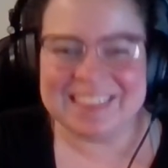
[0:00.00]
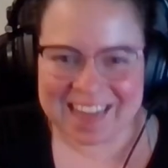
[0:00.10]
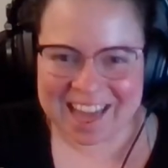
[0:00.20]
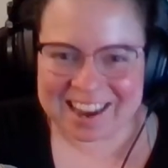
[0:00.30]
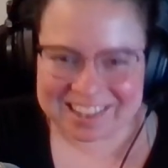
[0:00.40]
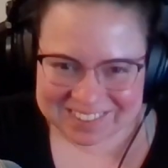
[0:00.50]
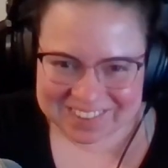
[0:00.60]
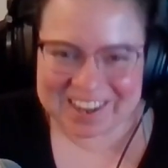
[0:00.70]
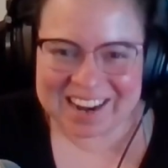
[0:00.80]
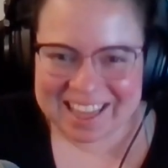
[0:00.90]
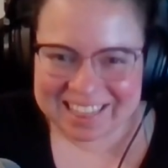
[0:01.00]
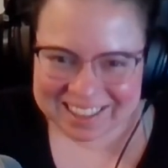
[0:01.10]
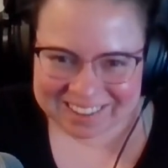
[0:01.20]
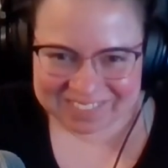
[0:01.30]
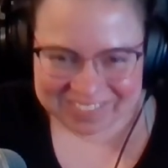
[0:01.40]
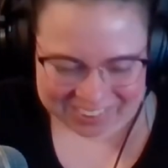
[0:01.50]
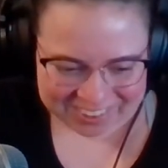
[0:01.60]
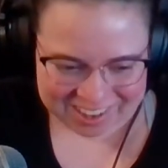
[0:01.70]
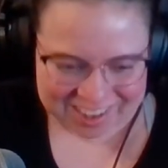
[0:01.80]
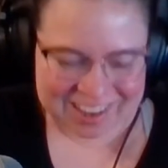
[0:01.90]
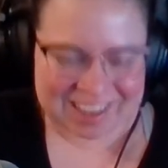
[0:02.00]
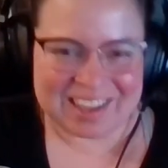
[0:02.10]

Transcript: that is what I live for,